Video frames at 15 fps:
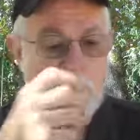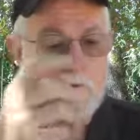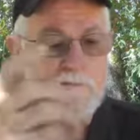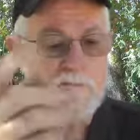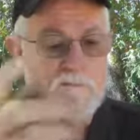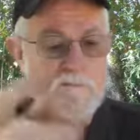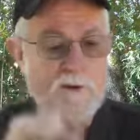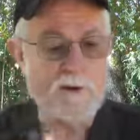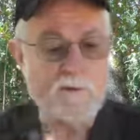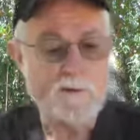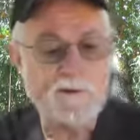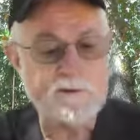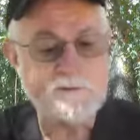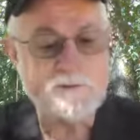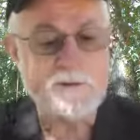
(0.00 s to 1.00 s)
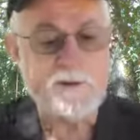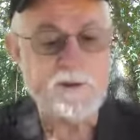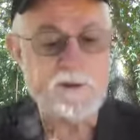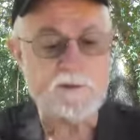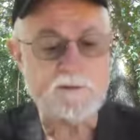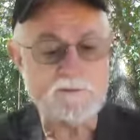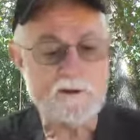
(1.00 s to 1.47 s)
Various
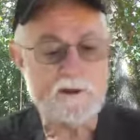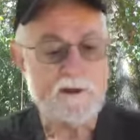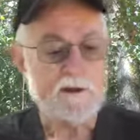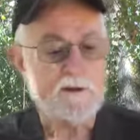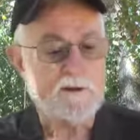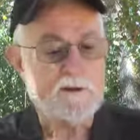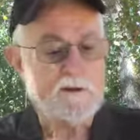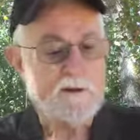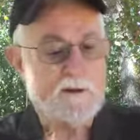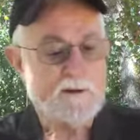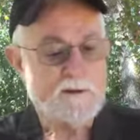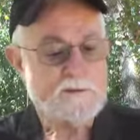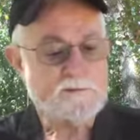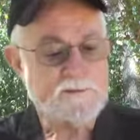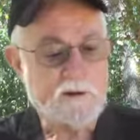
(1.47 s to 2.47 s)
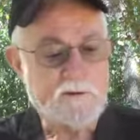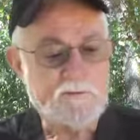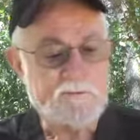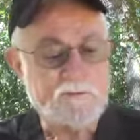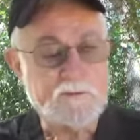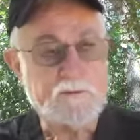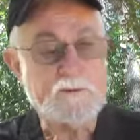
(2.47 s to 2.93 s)
things like
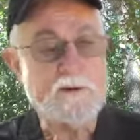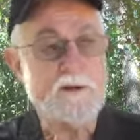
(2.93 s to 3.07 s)
sulfur